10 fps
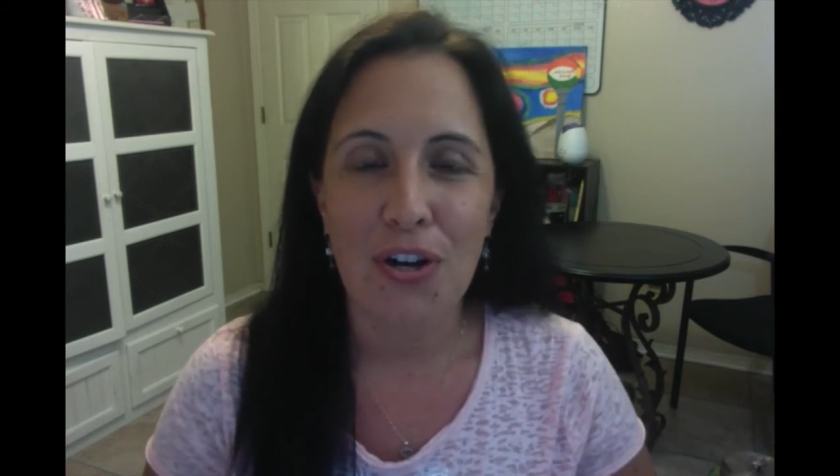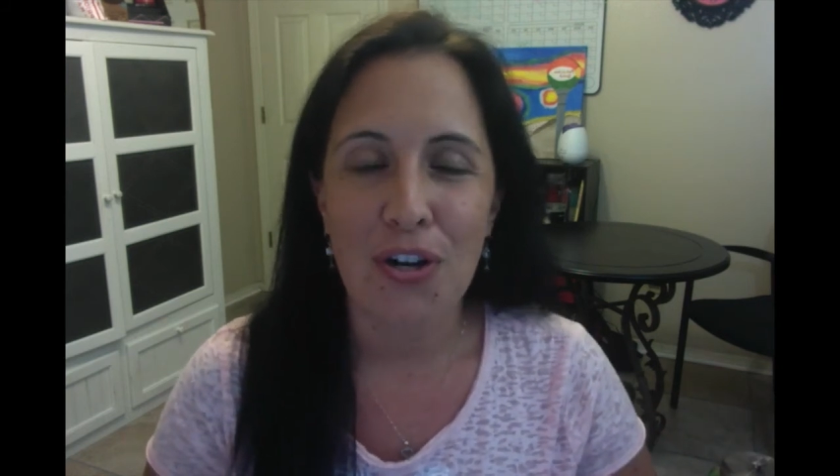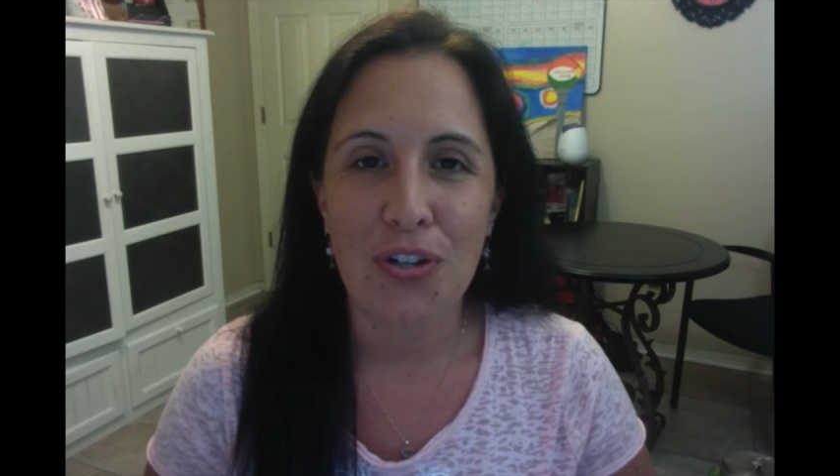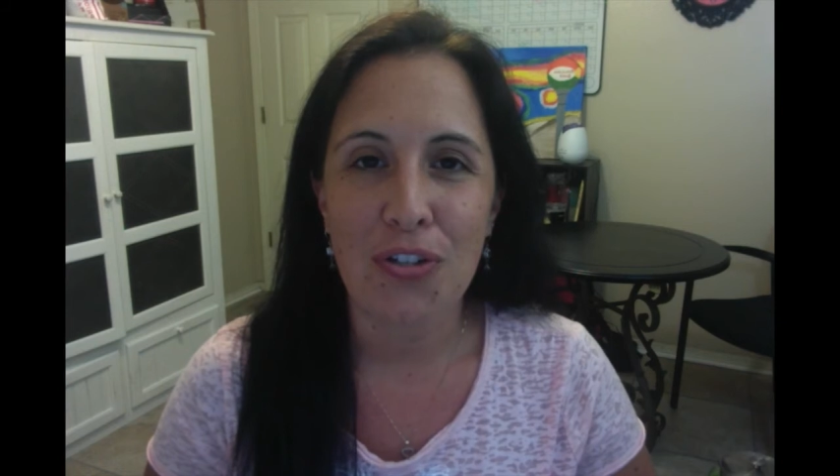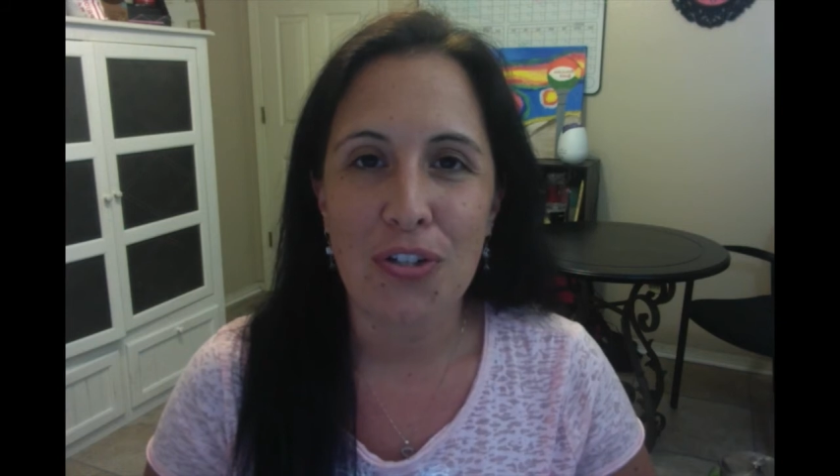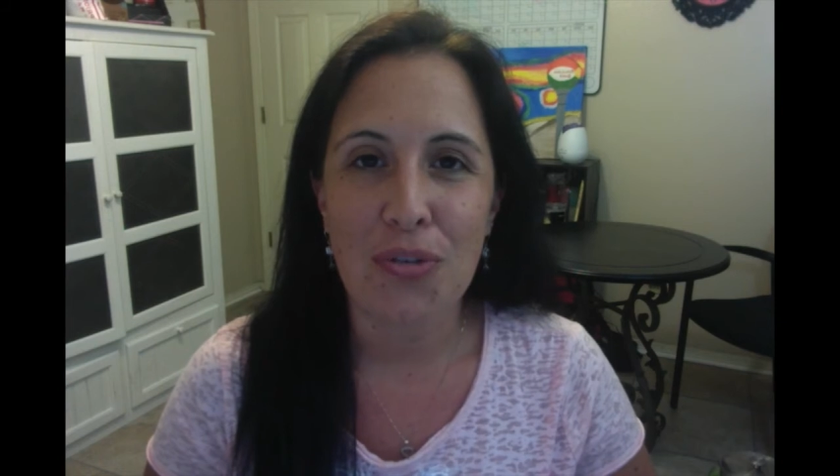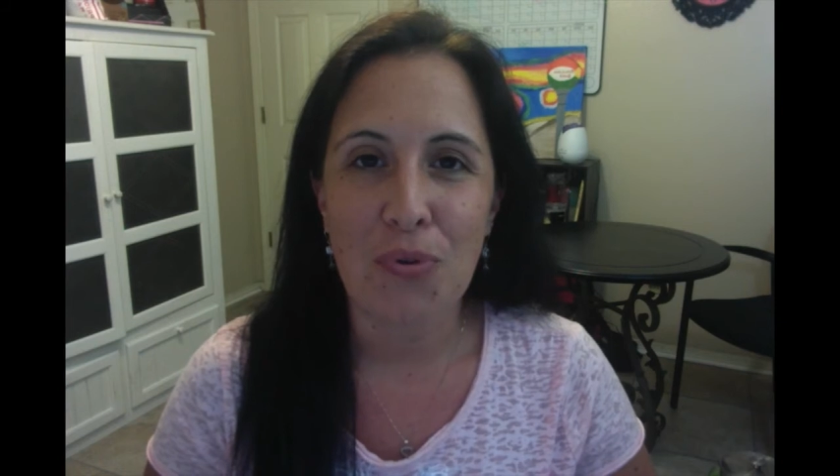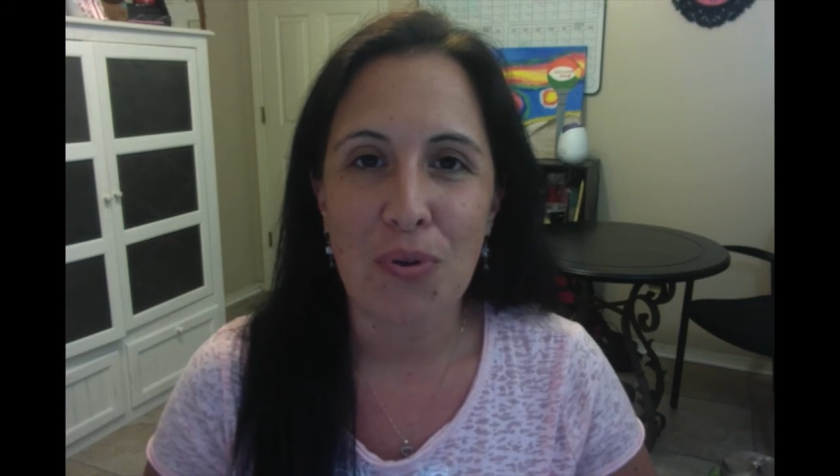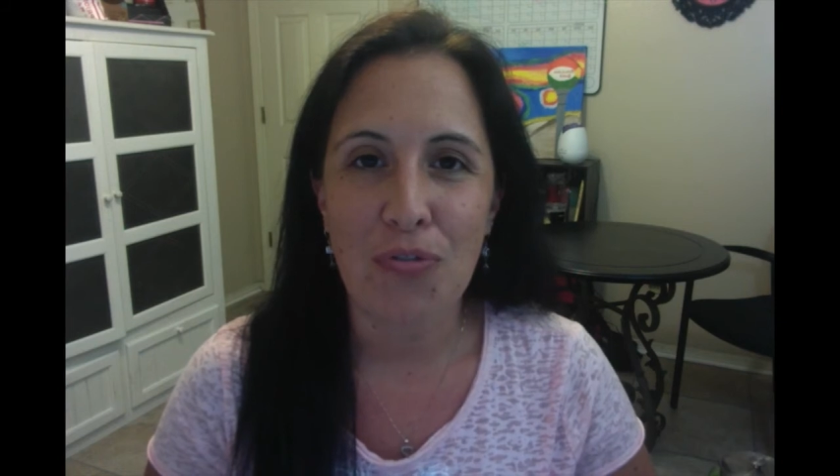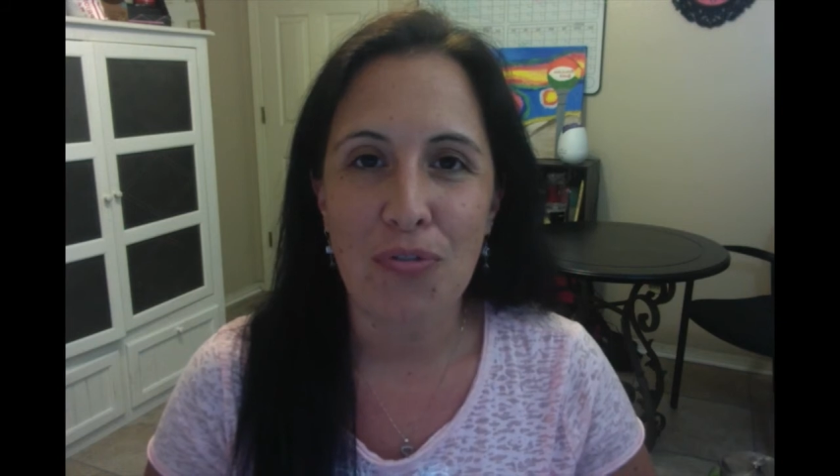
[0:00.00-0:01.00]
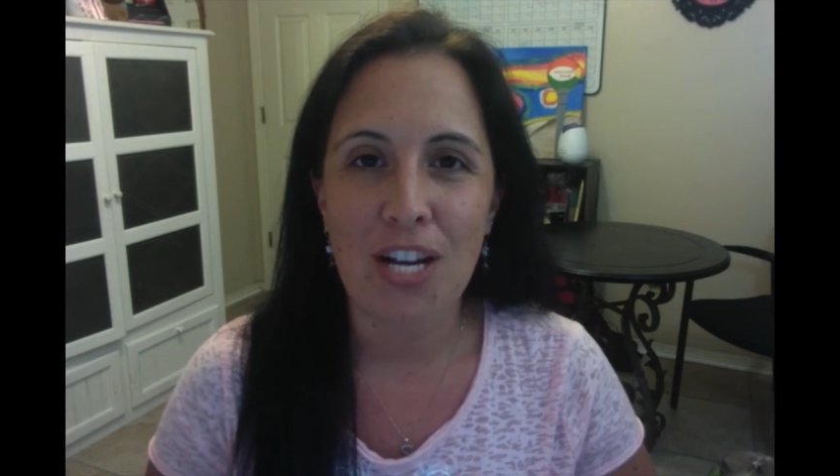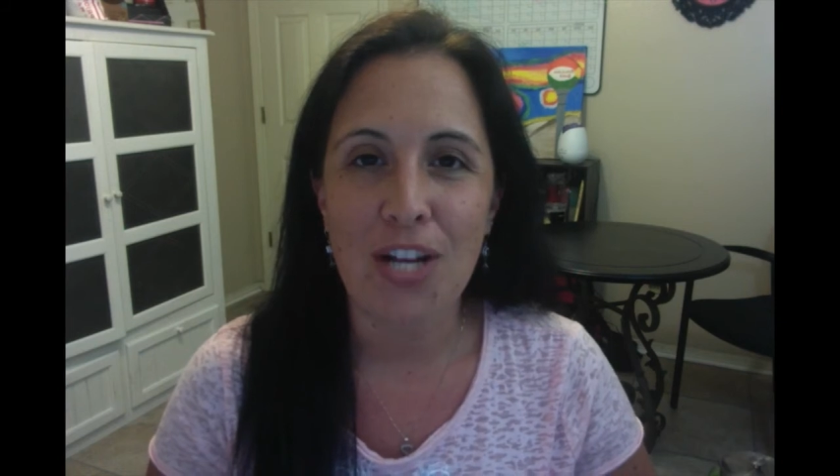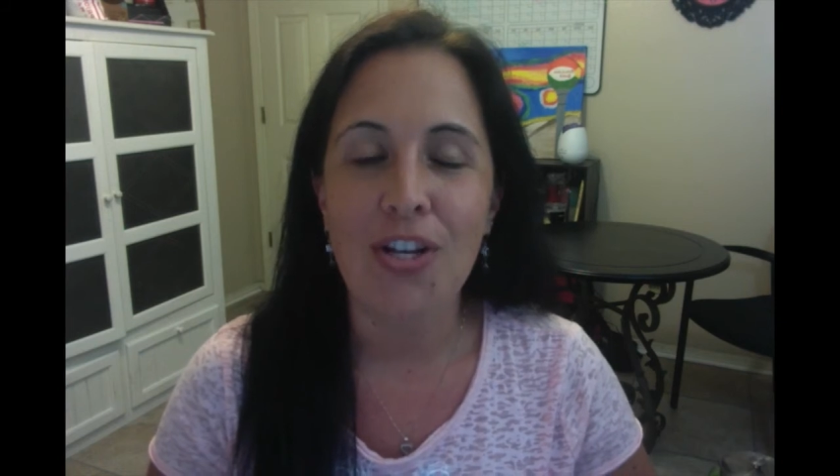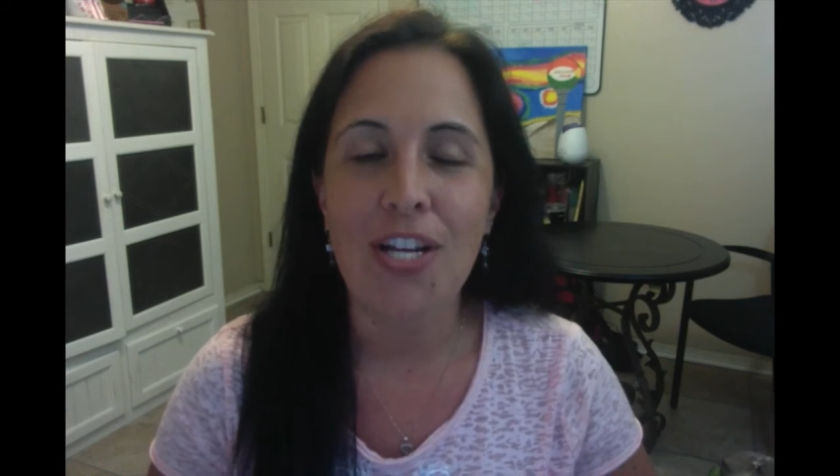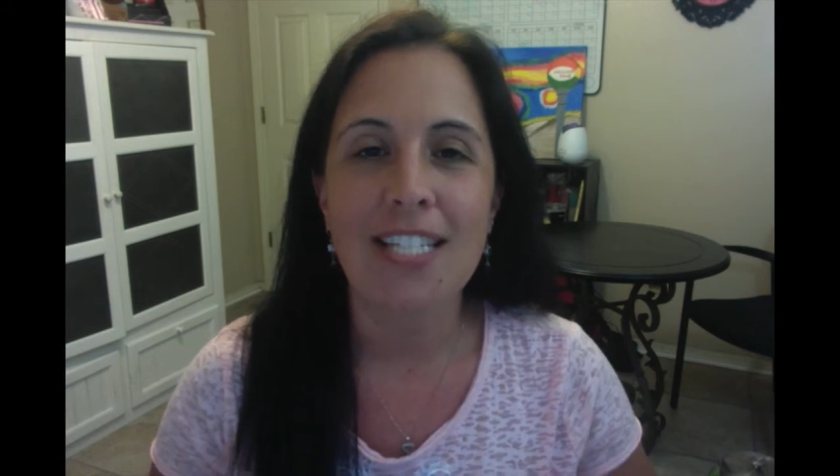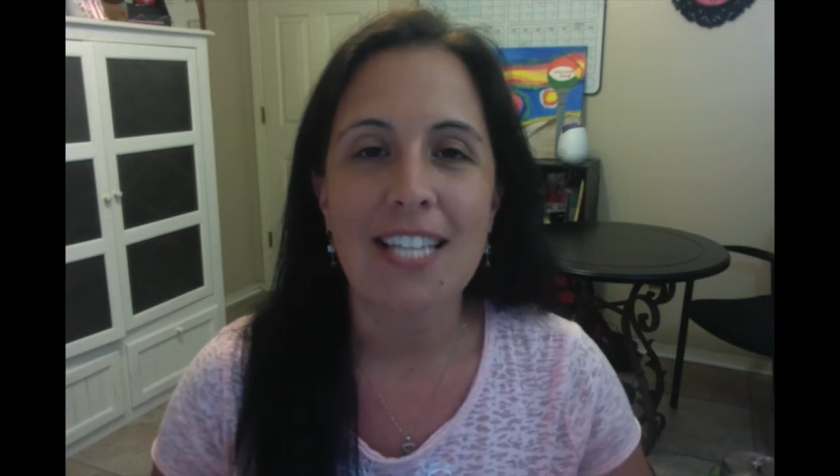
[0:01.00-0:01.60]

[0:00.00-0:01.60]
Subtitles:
earn some more free goodies.